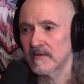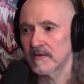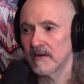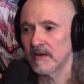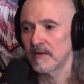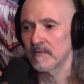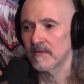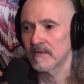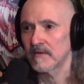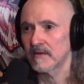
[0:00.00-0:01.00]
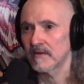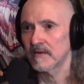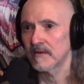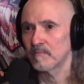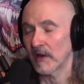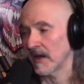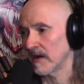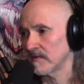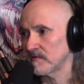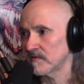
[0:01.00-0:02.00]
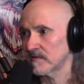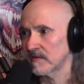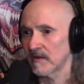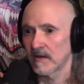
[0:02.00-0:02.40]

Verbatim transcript: Uh, bands,